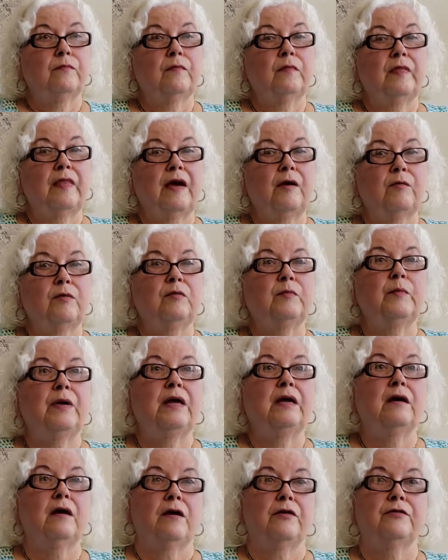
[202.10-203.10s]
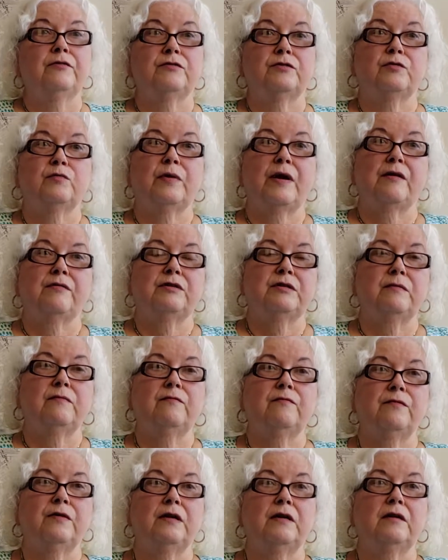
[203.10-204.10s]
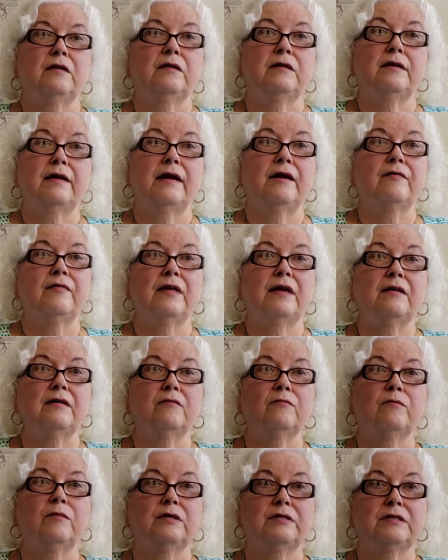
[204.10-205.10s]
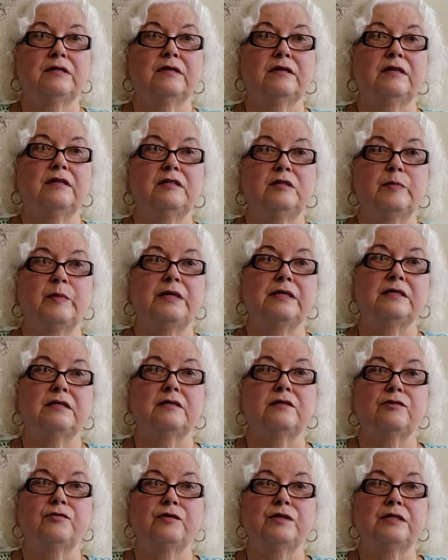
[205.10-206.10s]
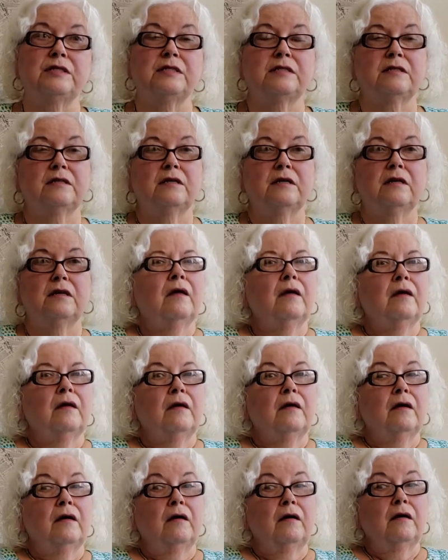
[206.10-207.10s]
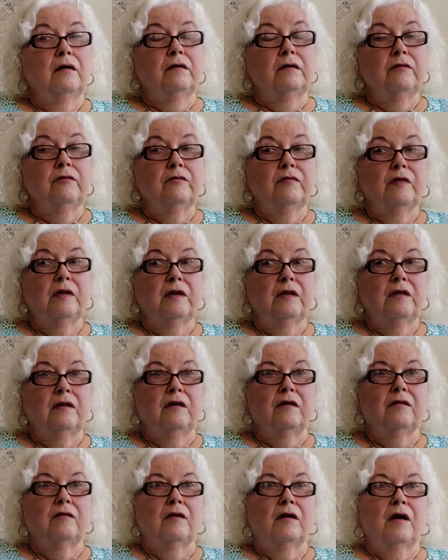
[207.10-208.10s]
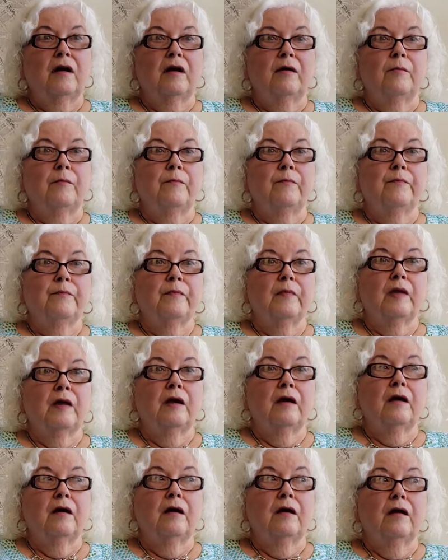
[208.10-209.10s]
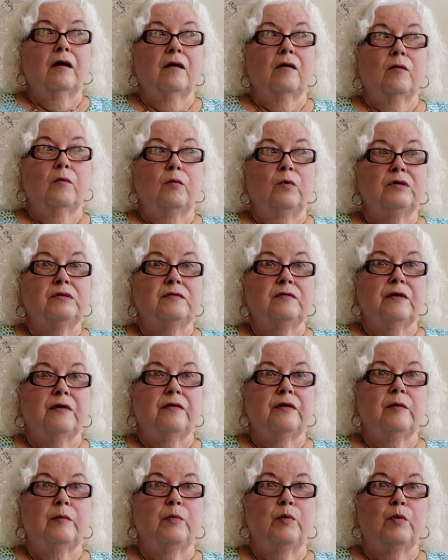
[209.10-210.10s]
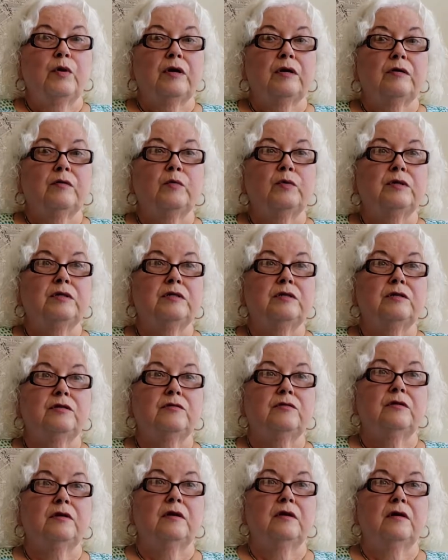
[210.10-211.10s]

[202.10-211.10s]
that would make others around him feel, and how that wasn't in his best interest. Another thing that was very important was to